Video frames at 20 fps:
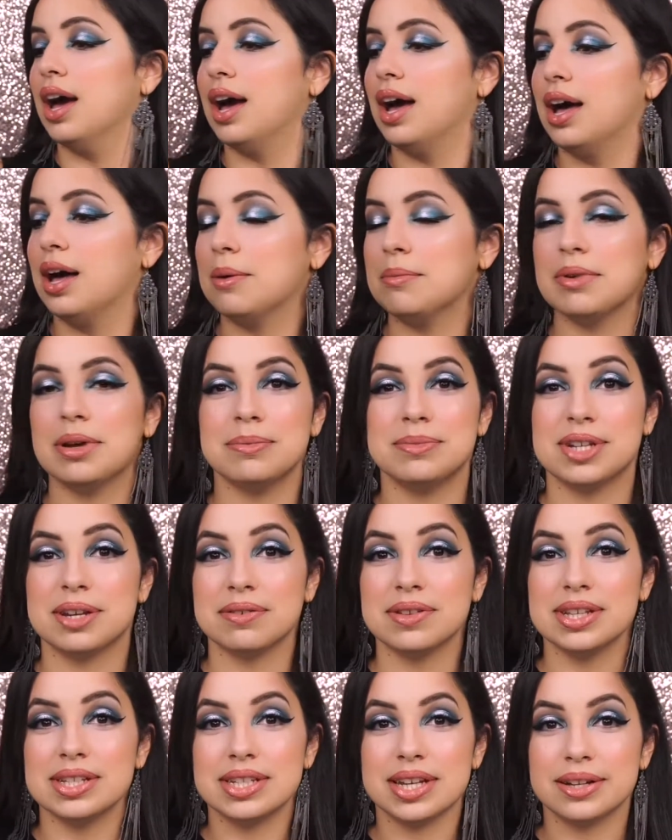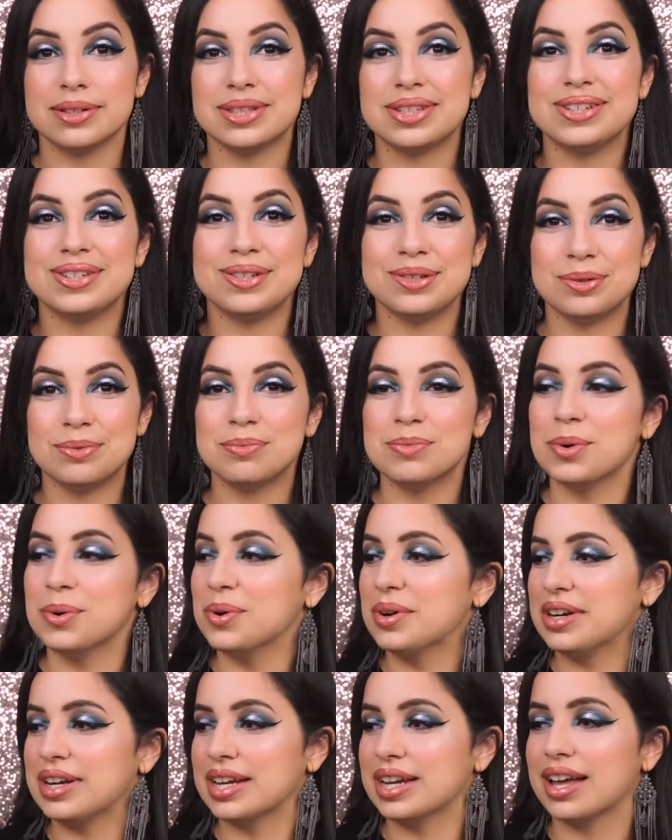I'm definitely down to do
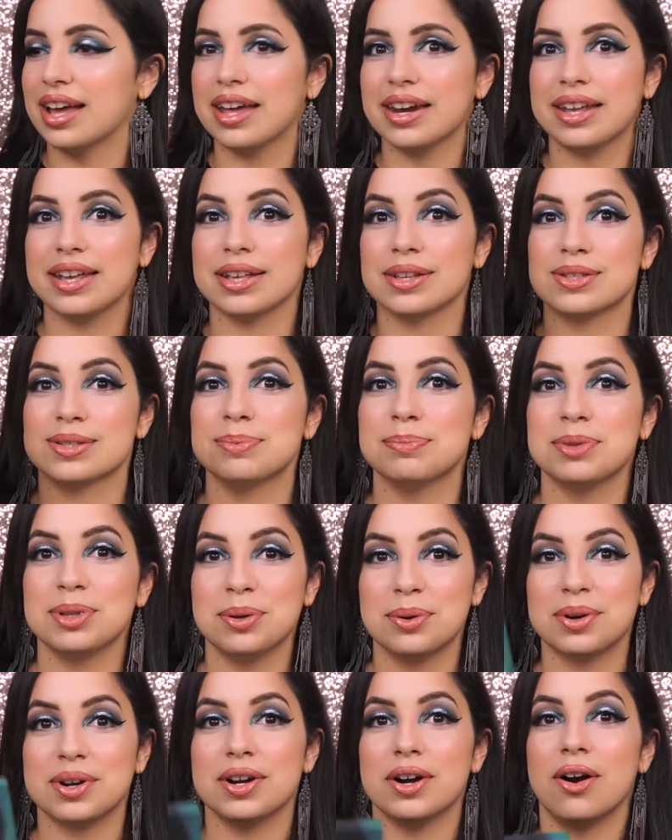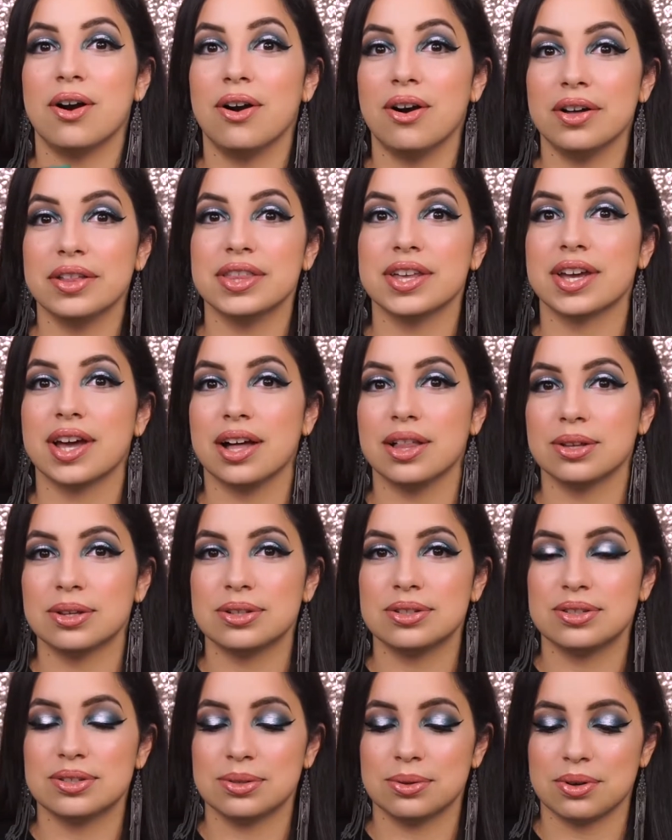more and kind of explore all the
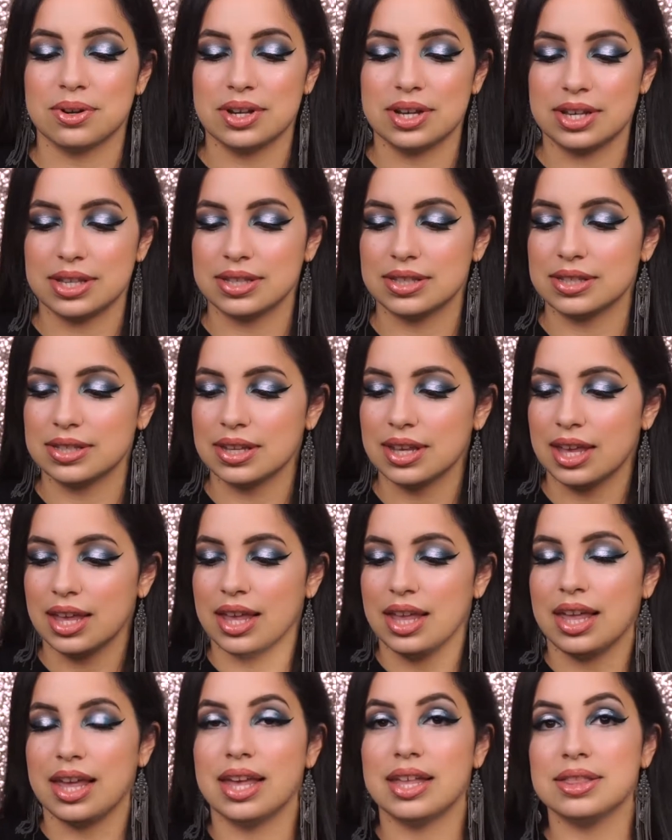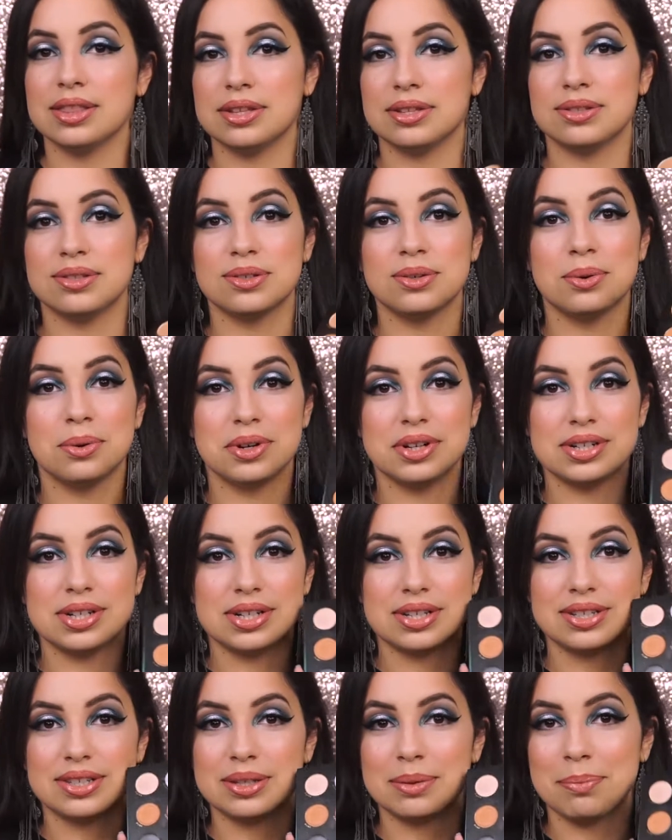color stories in this
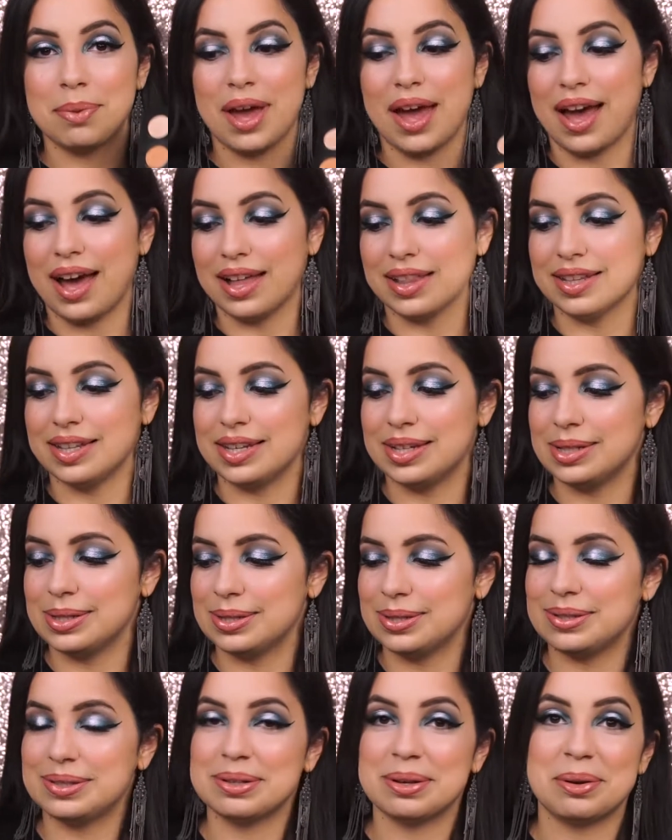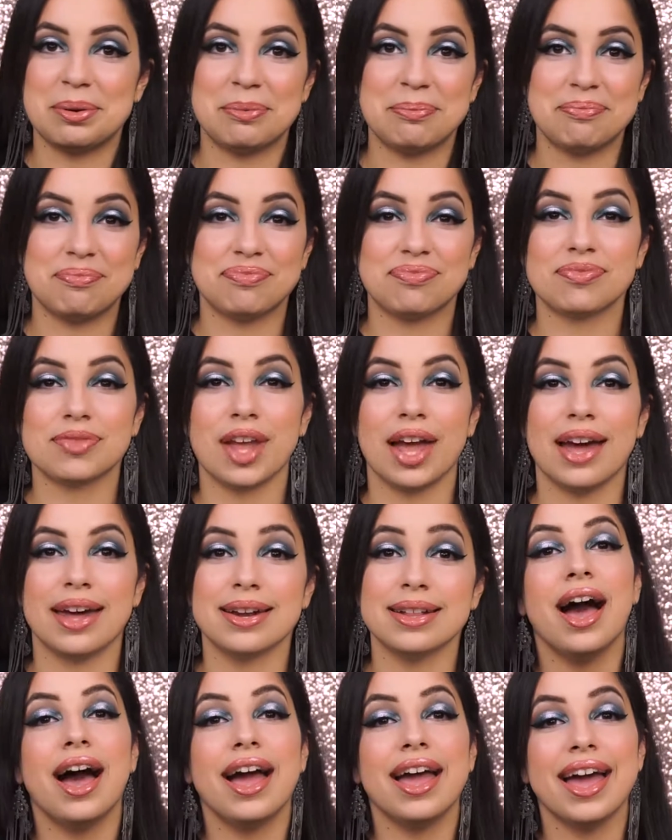gorgeous palette. So
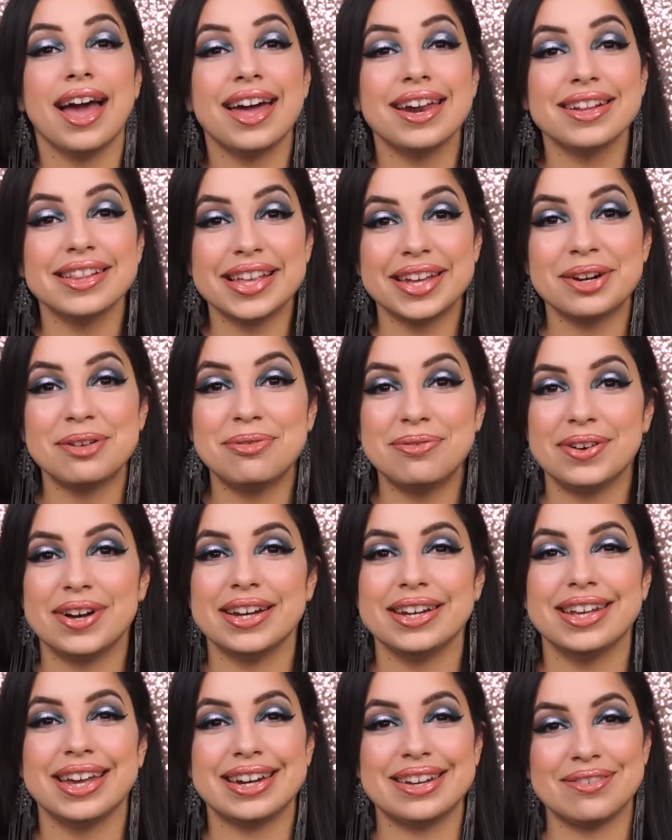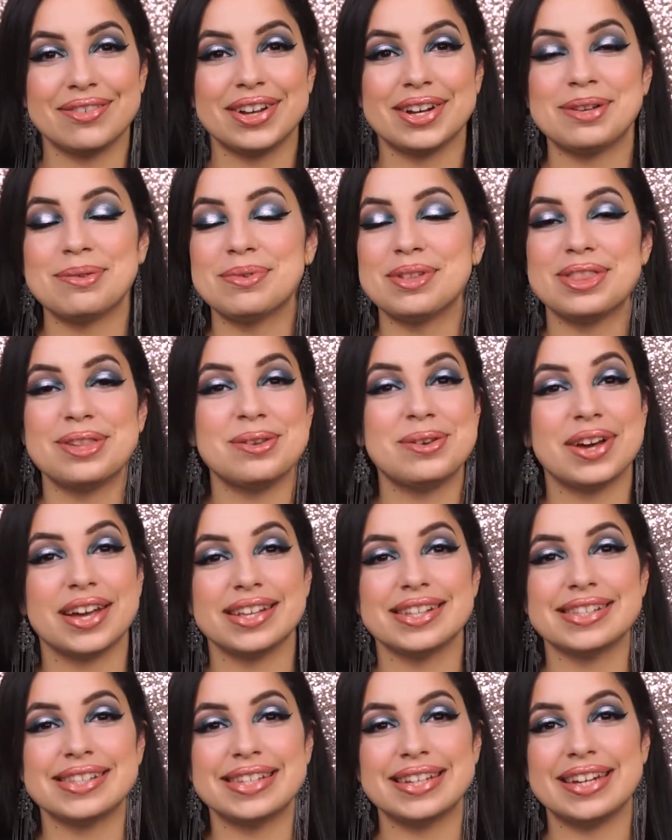I had a lot of fun getting ready with you
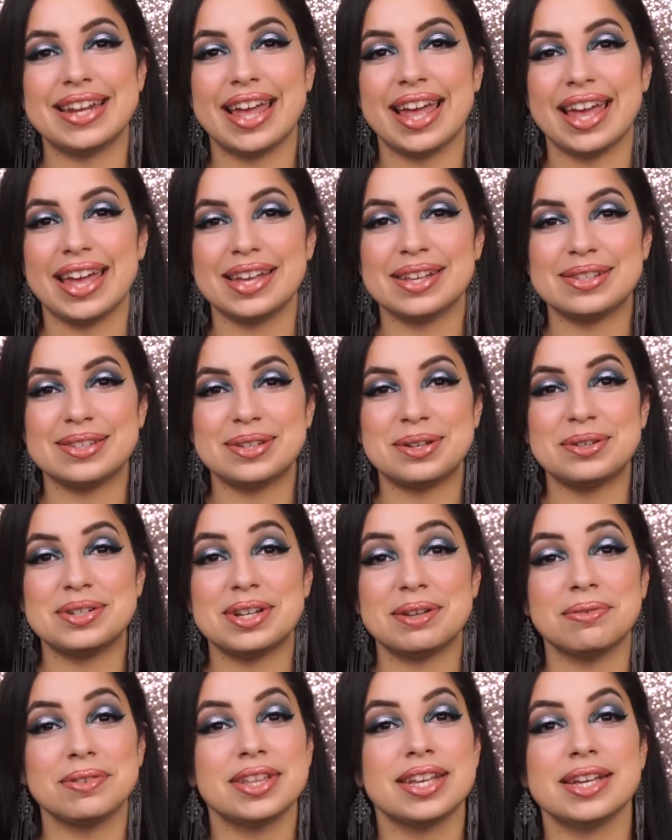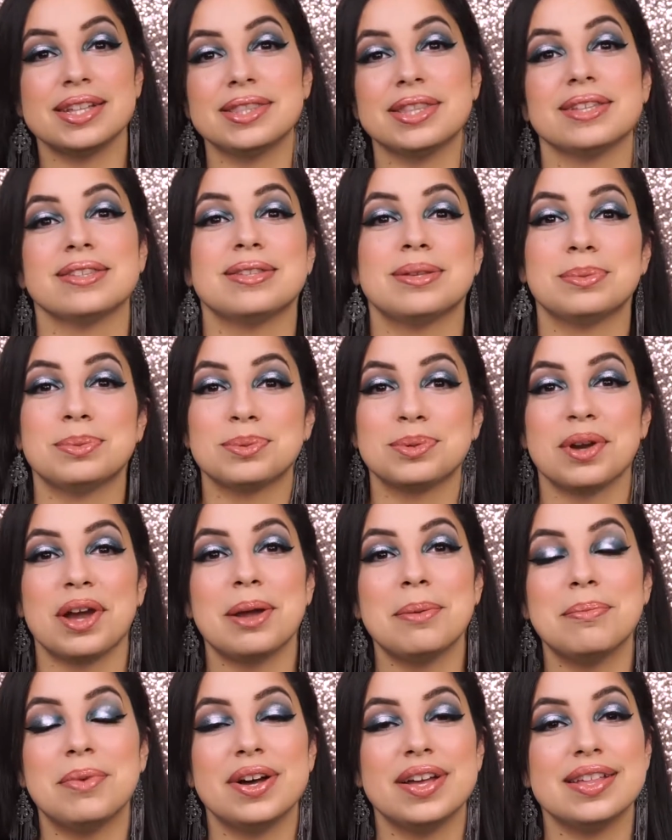guys today, so definitely hit the
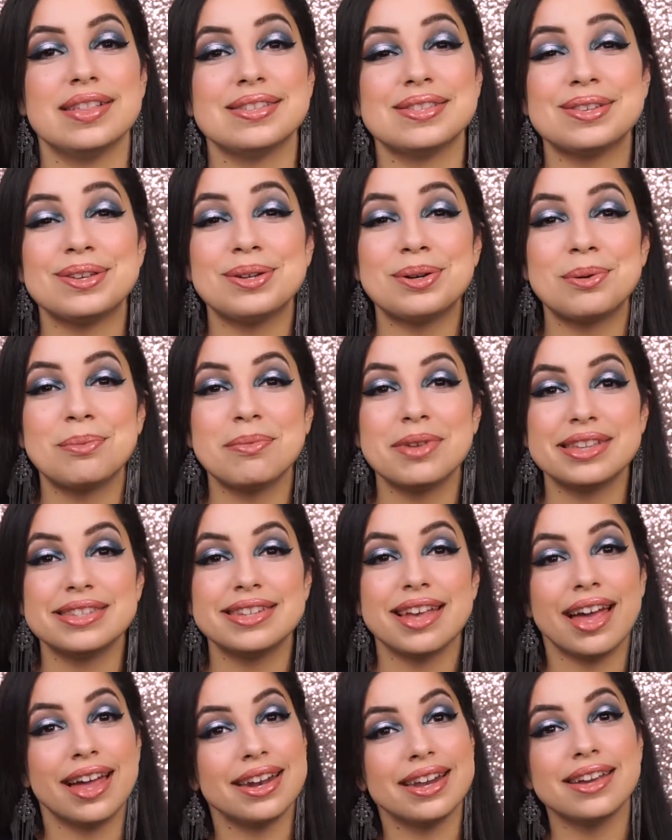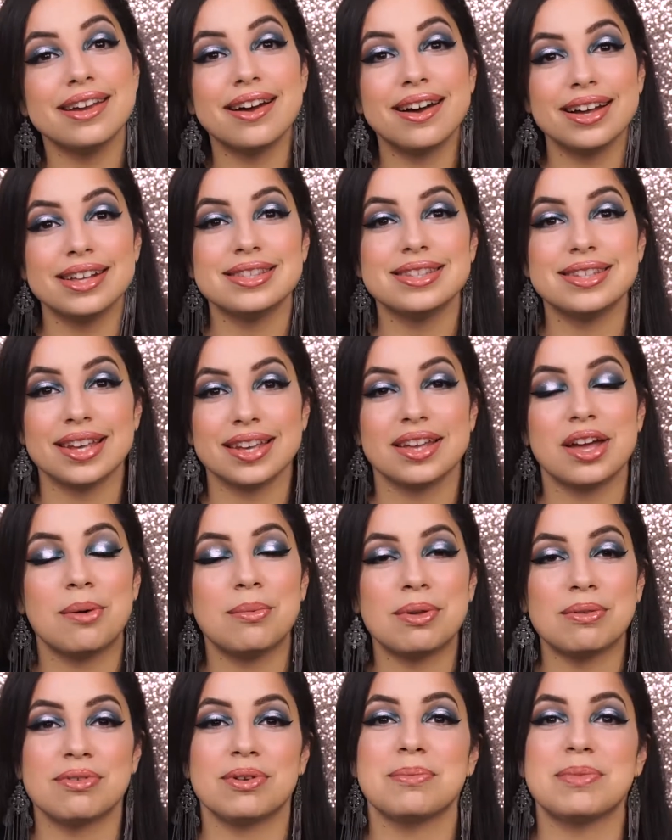subscribe button so you don't miss any content
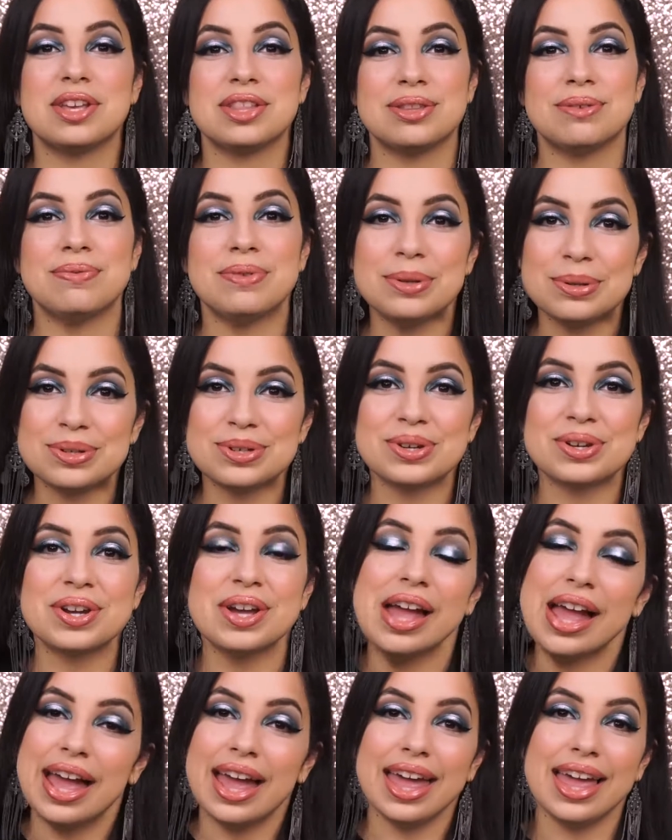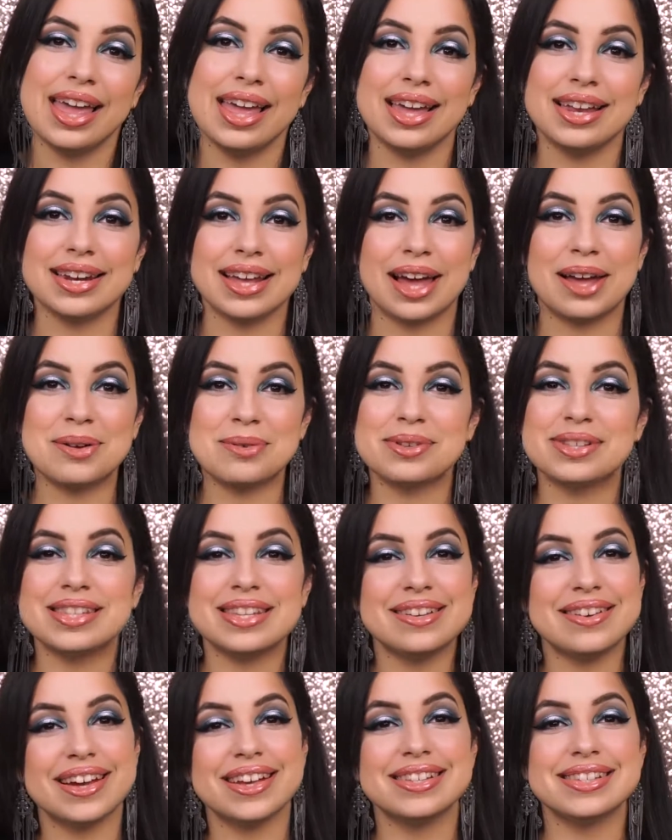coming from me in the future, and I will
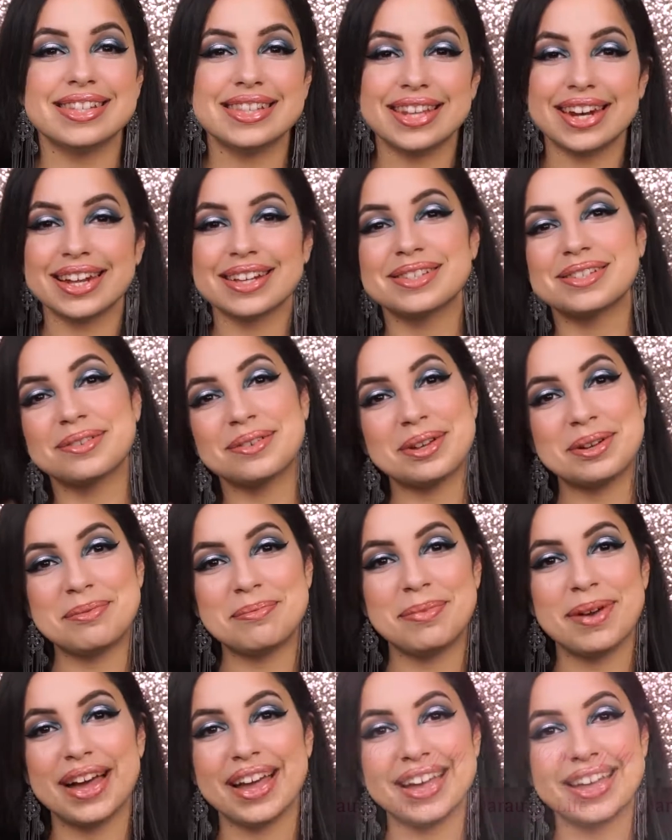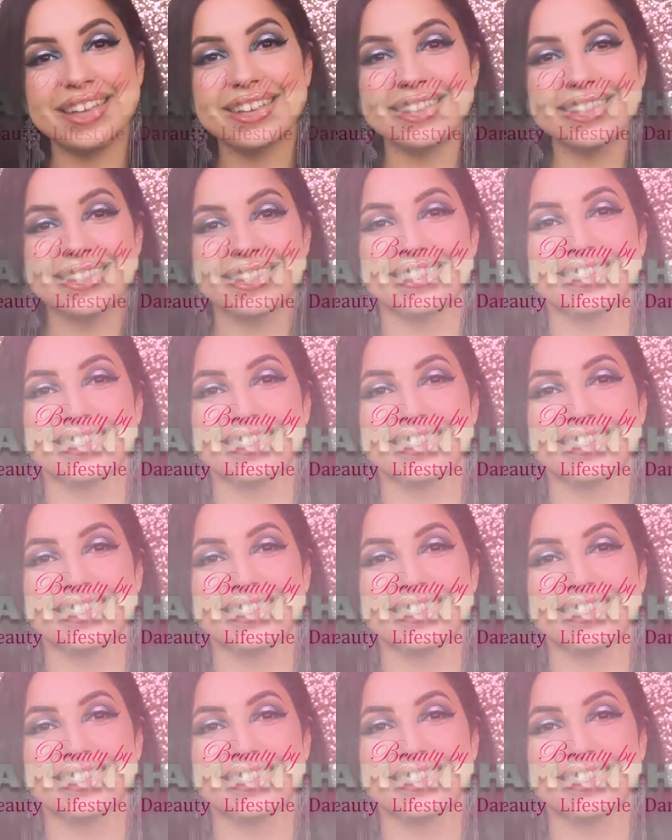see you guys in the next one. Bye.